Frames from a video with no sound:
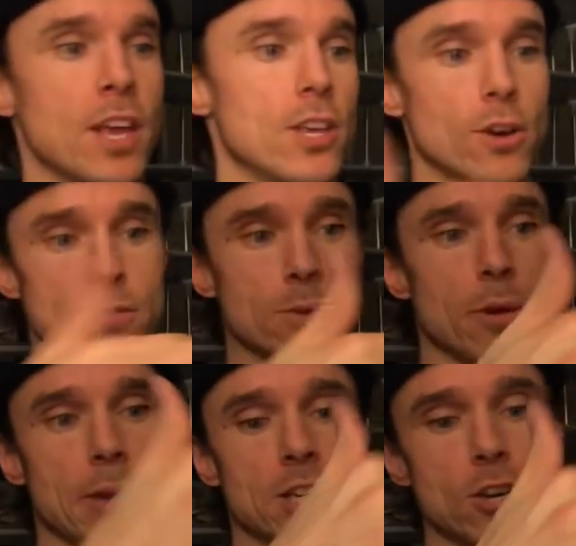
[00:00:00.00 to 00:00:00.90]
You obviously want
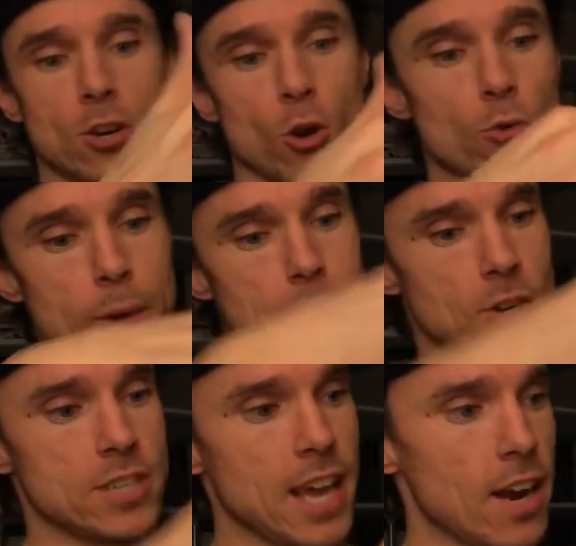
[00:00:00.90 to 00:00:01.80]
to make sure no rips
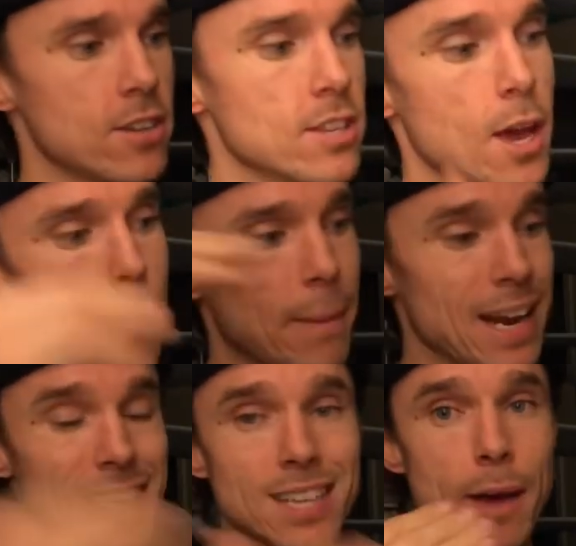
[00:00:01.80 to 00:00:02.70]
or tears. But
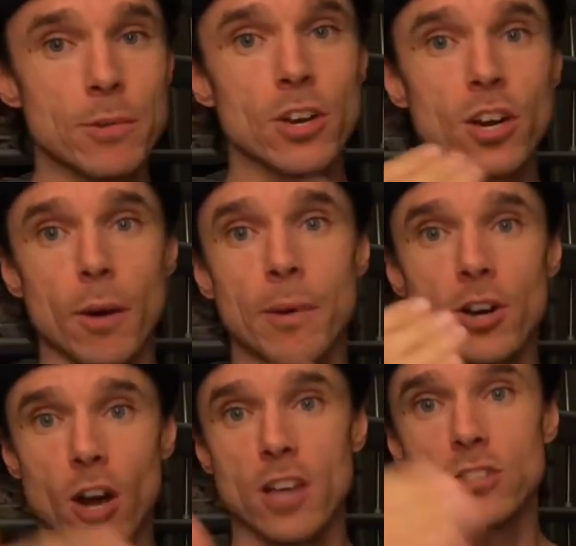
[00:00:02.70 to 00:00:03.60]
anytime you can come
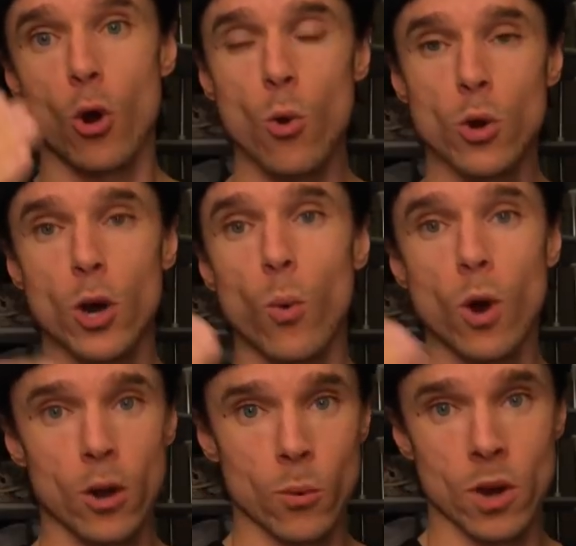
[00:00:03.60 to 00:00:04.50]
across Hoka
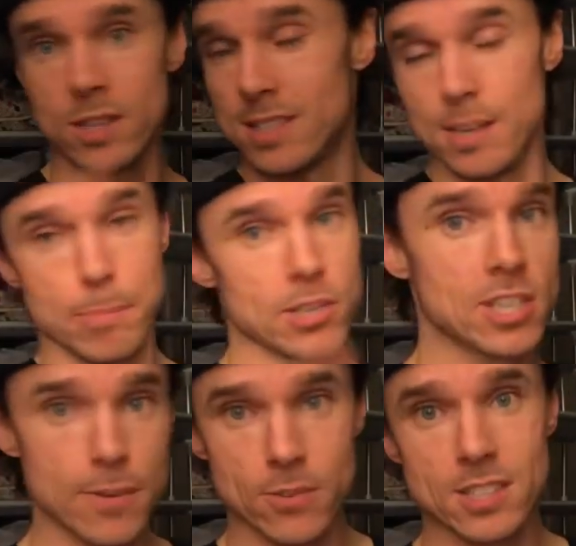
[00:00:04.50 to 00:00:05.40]
1-1s, that bunch
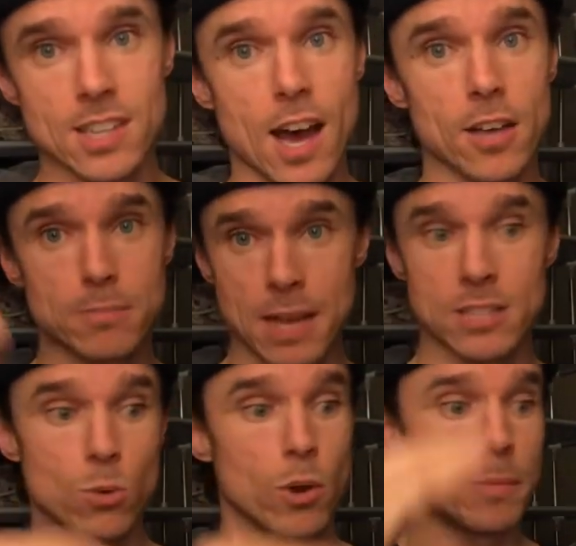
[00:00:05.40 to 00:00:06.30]
of different styles,
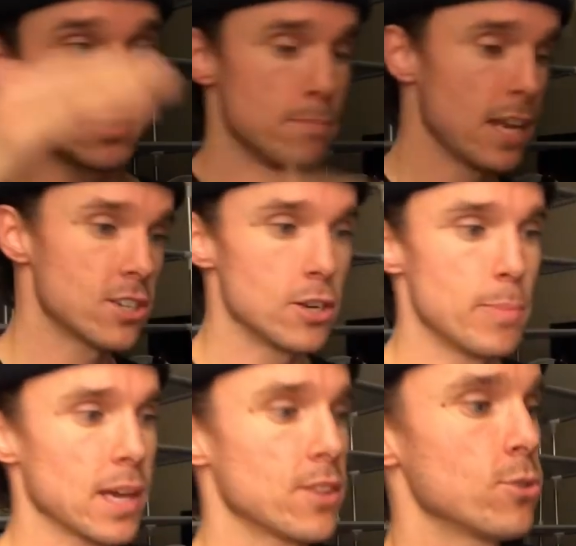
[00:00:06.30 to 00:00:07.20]
men's or women's, make sure you're
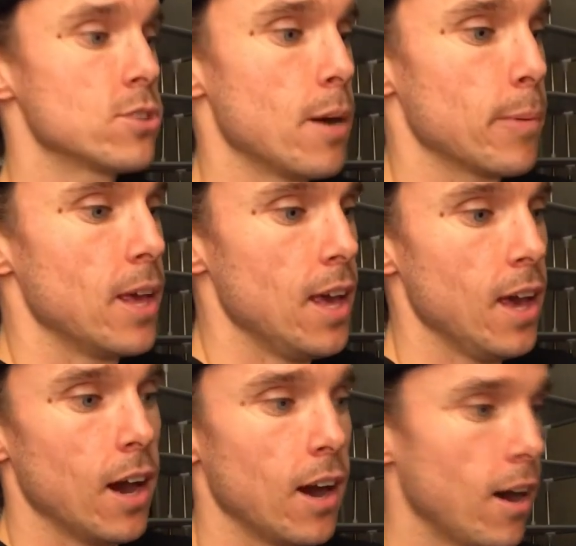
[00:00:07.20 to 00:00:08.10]
picking those up.
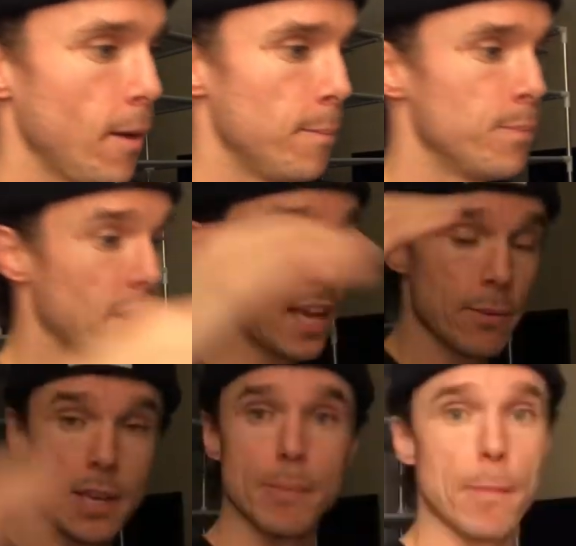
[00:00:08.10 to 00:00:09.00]
Again,
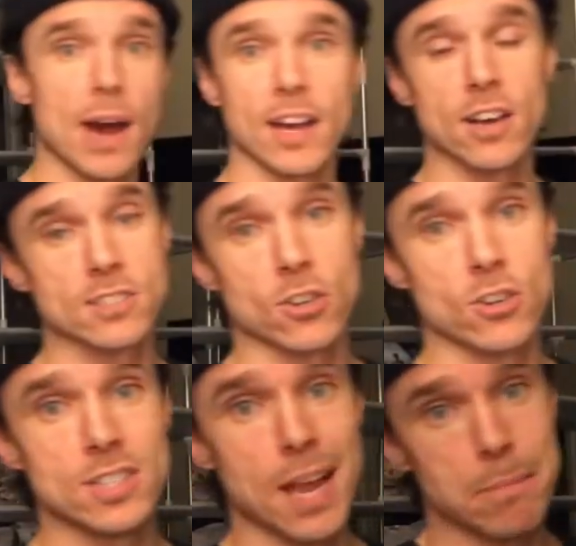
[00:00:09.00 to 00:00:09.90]
we keep our buy cost
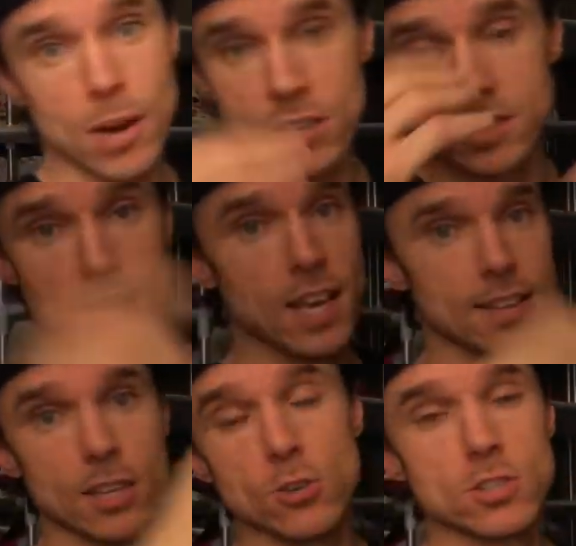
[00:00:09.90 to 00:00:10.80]
under 10 bucks.
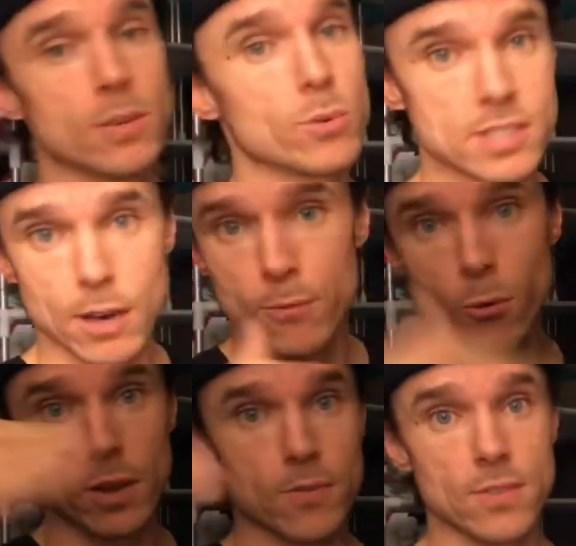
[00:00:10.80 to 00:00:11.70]
They usually will sell
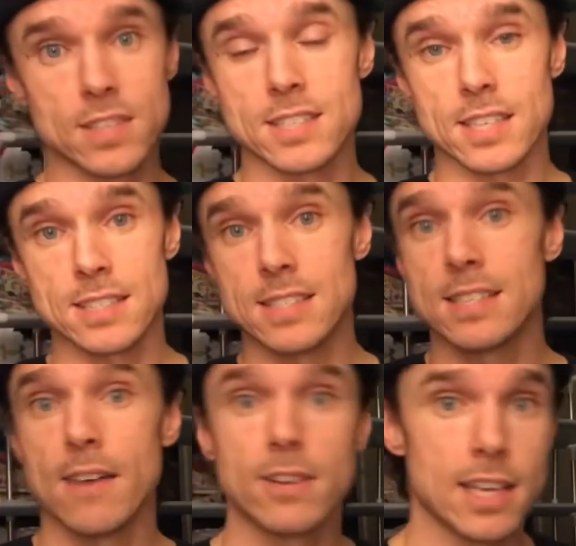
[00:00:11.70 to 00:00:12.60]
40, 50, 60,
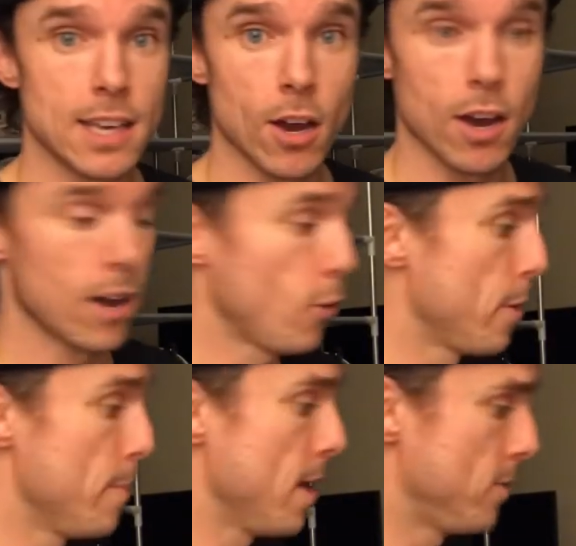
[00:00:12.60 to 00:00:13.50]
70 or
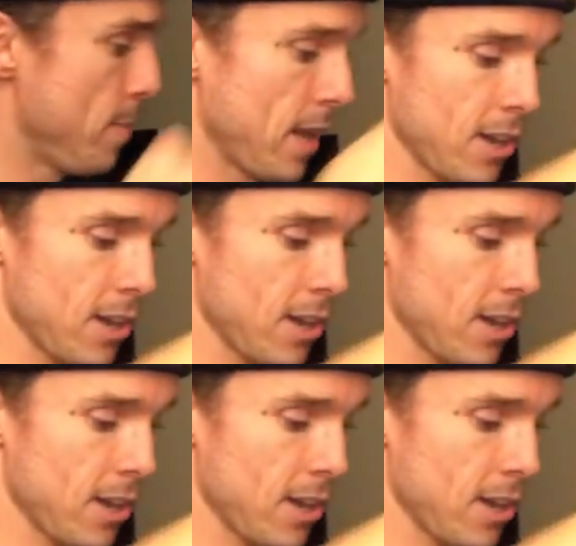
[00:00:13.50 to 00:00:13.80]
above, depending on